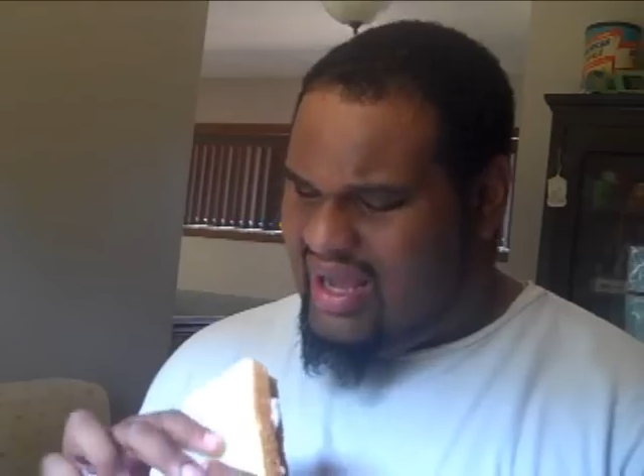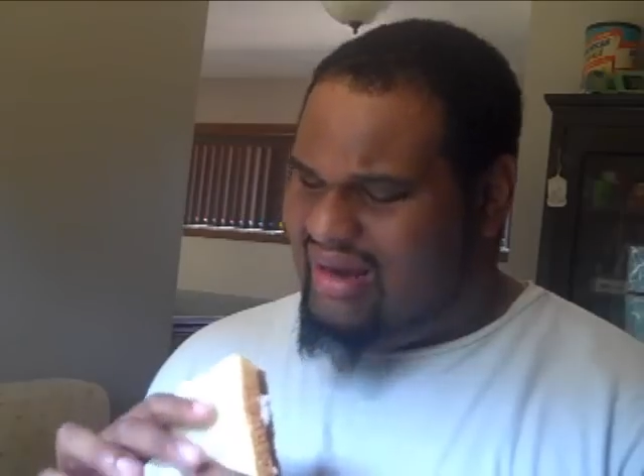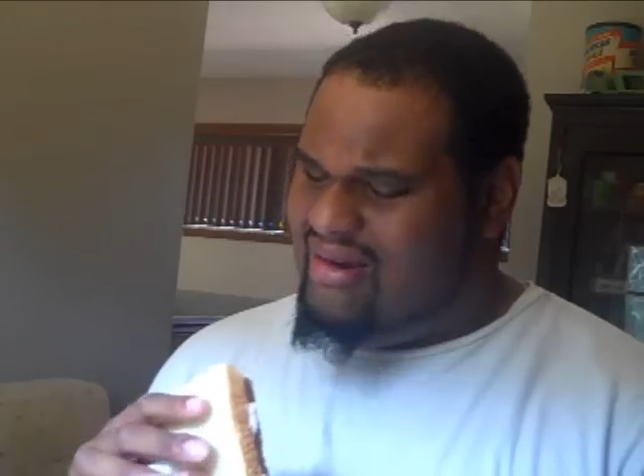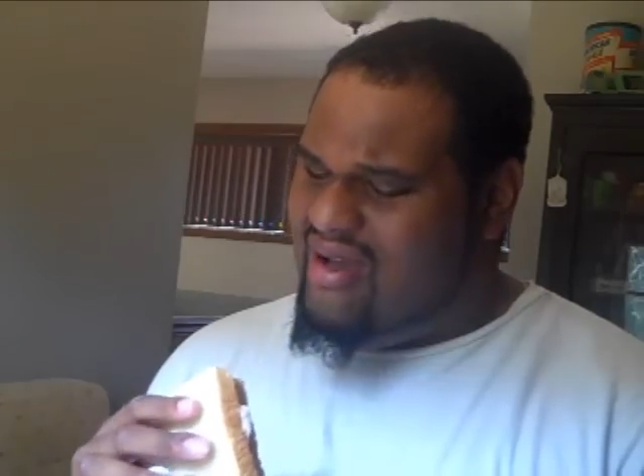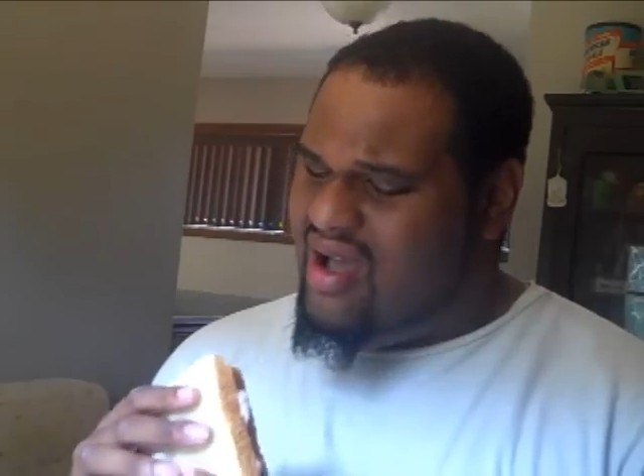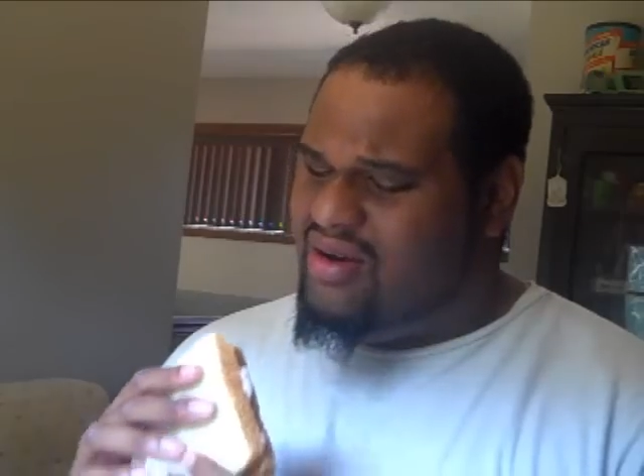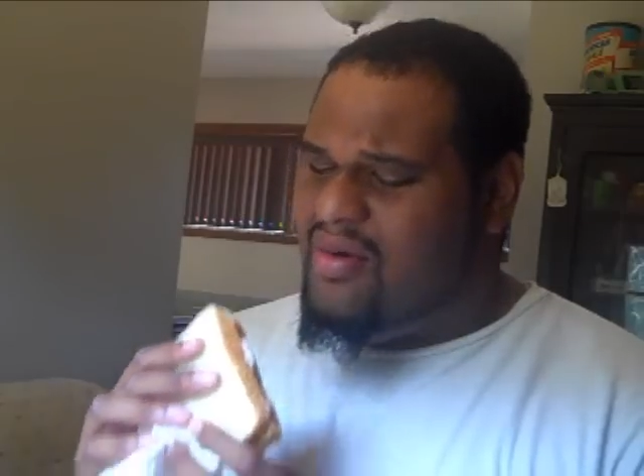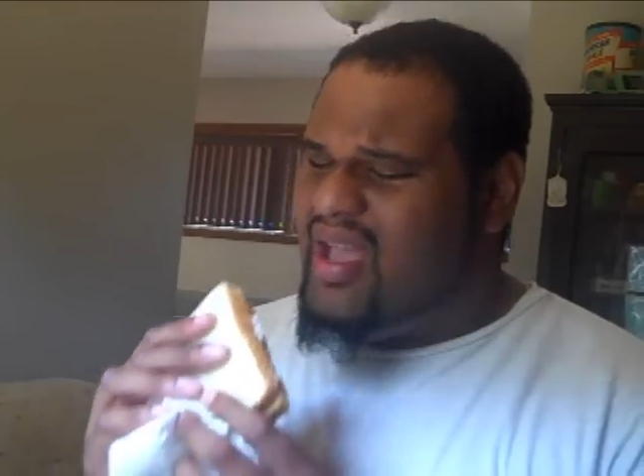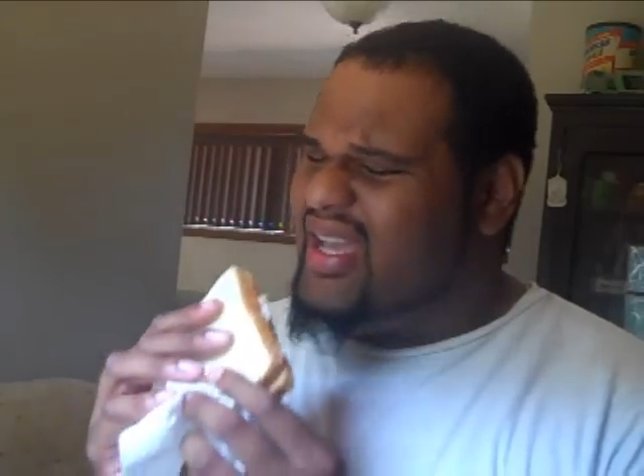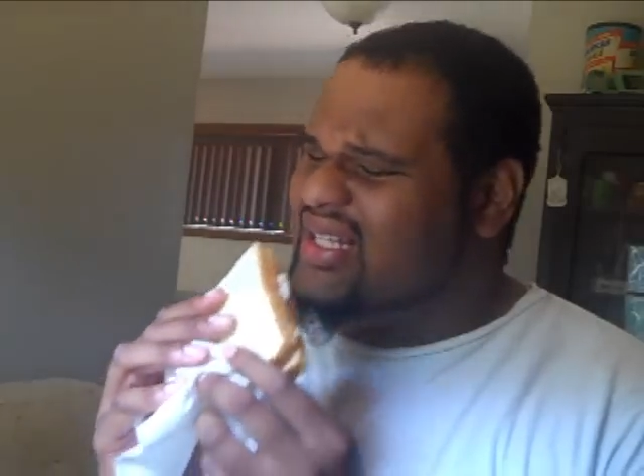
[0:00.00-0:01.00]
I love the
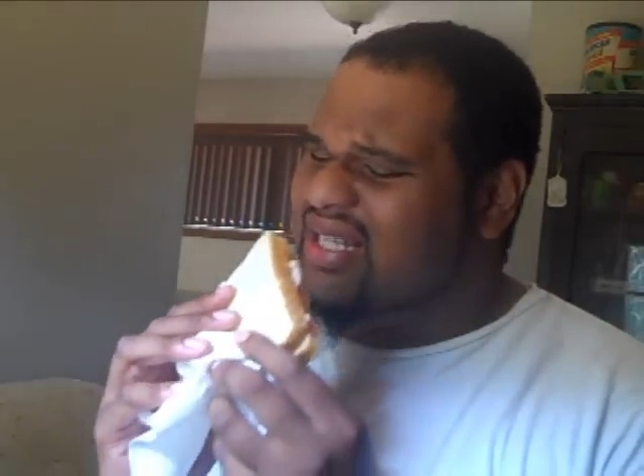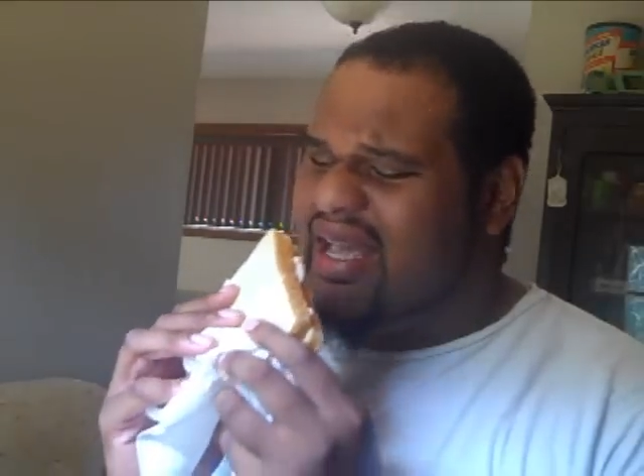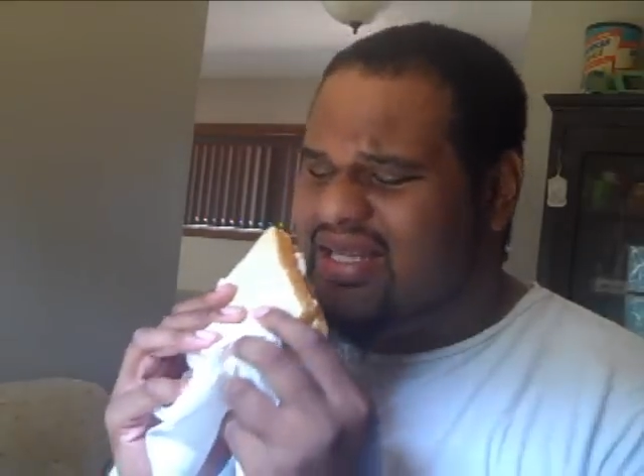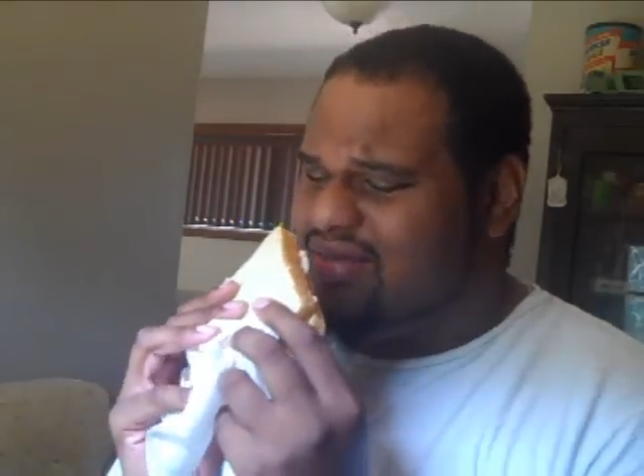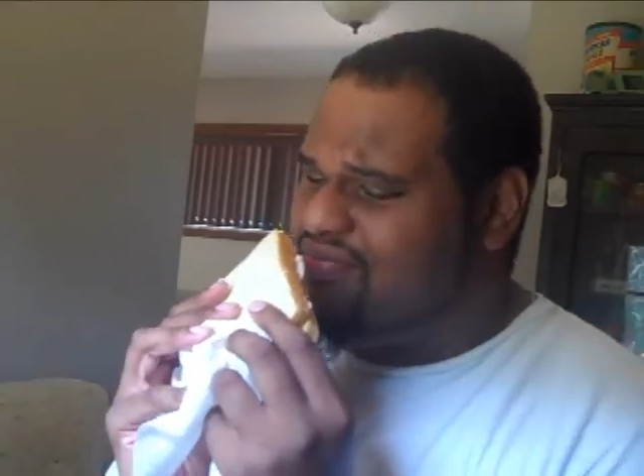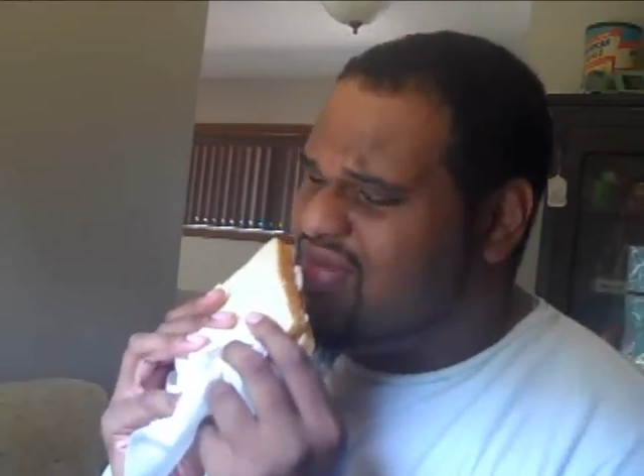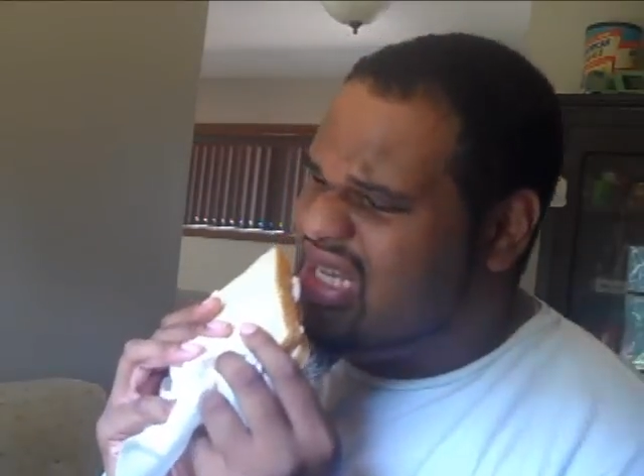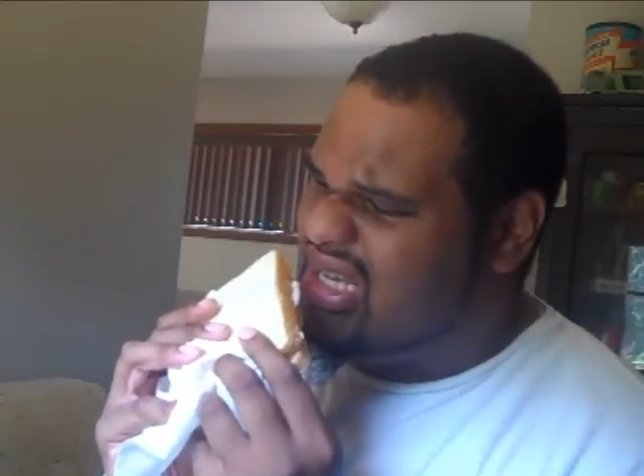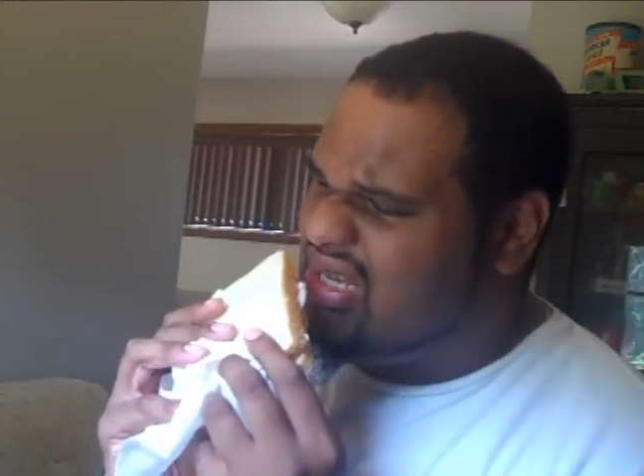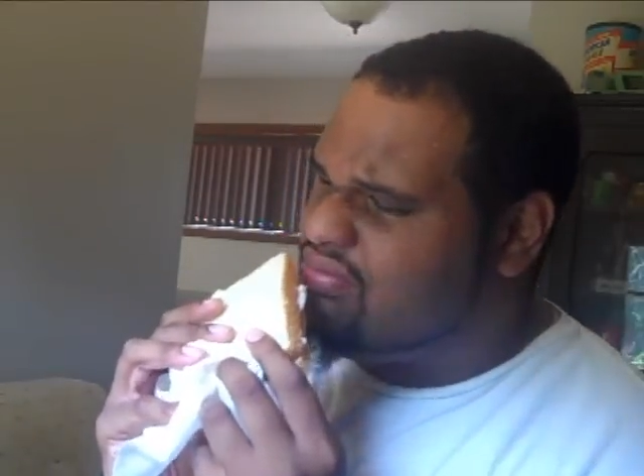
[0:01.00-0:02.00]
way it tastes to
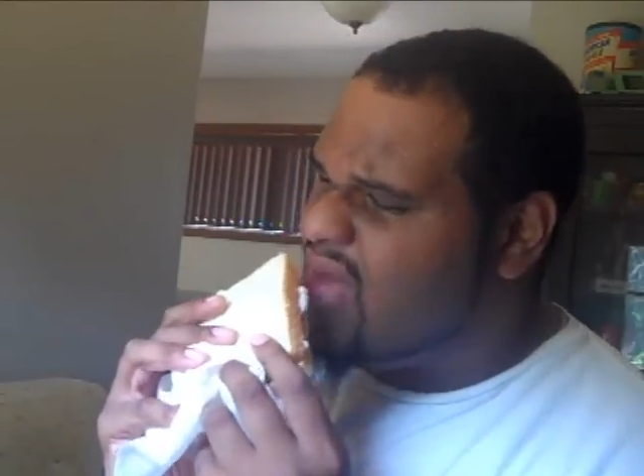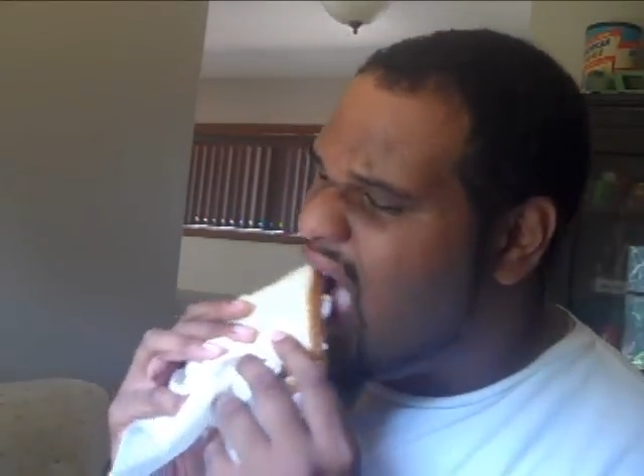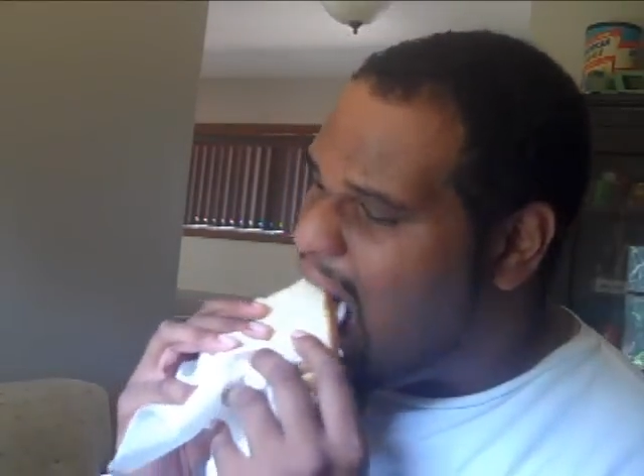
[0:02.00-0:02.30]
me.